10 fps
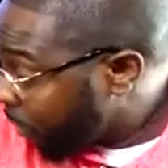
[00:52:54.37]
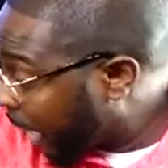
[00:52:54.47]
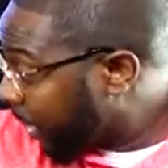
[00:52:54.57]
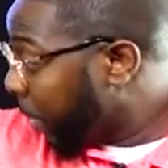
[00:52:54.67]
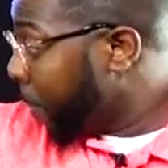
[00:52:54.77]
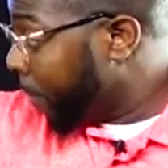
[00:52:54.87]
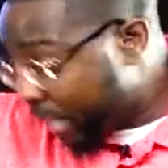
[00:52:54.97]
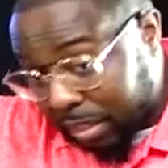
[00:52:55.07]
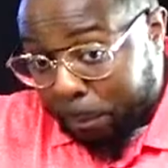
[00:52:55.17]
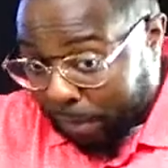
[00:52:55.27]
They just
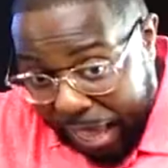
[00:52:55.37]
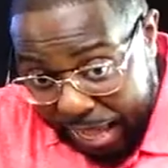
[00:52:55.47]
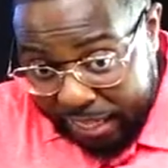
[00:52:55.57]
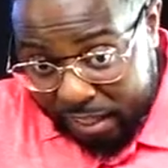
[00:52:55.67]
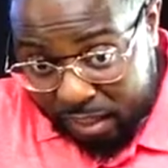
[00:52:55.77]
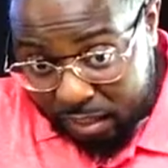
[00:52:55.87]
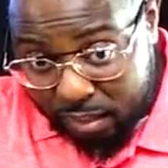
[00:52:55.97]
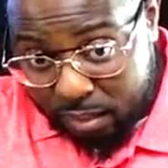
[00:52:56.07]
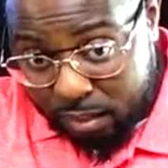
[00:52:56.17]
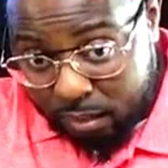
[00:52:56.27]
misapply it.
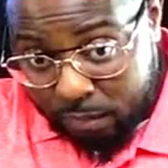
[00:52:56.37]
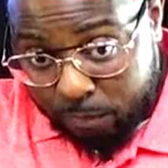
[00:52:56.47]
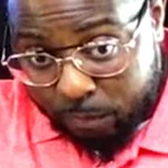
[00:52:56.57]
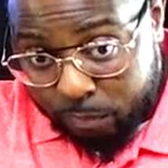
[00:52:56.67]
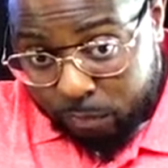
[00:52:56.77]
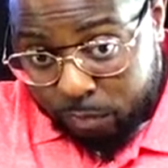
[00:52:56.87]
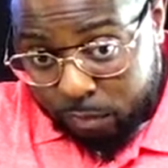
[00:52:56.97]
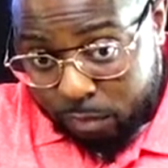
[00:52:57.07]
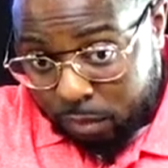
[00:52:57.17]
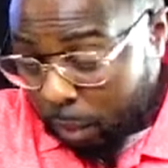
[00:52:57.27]

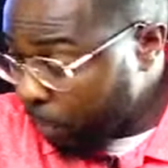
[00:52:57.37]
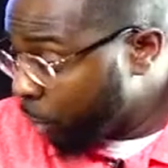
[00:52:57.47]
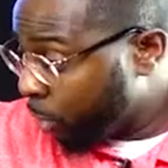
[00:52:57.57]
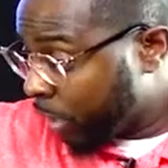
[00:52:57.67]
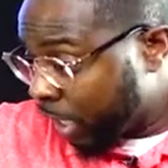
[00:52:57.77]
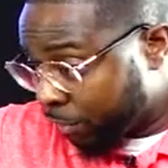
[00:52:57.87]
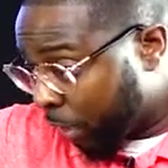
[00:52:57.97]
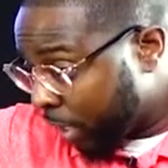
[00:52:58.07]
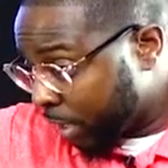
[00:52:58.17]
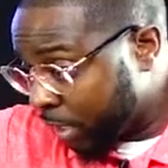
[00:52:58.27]
You be using this
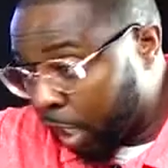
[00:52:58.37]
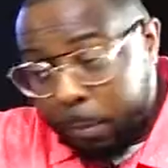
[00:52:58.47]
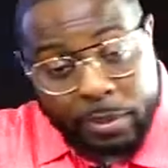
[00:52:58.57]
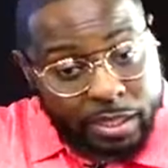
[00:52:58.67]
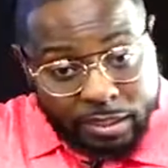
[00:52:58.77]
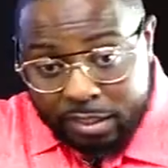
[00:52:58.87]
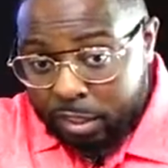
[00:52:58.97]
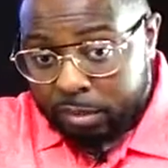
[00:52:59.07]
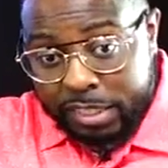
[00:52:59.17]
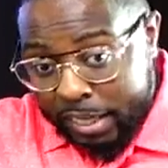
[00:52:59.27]
verse, interpreting, you
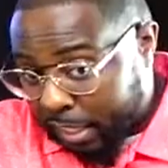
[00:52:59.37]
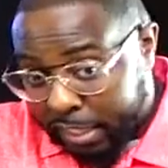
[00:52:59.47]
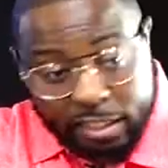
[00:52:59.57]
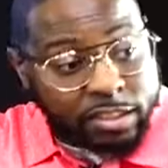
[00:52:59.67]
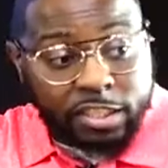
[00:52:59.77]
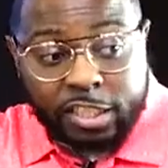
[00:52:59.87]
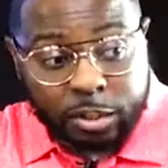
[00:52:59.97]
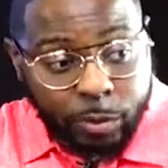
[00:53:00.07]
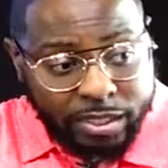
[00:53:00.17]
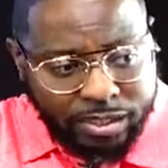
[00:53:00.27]
know what I'm saying? Is this the
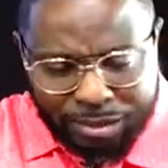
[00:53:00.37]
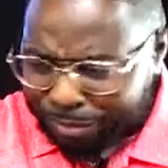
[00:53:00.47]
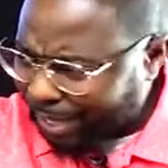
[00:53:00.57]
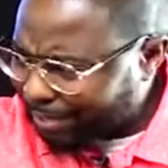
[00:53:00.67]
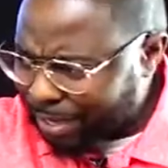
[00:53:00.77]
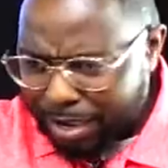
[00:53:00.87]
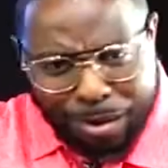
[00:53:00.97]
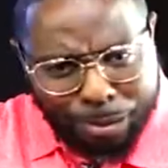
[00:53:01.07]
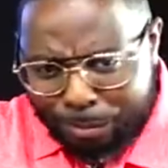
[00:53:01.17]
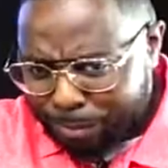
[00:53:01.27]
situation? And you're like,
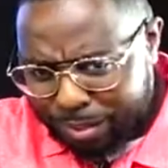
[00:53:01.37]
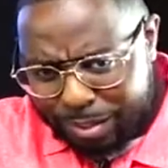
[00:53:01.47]
no.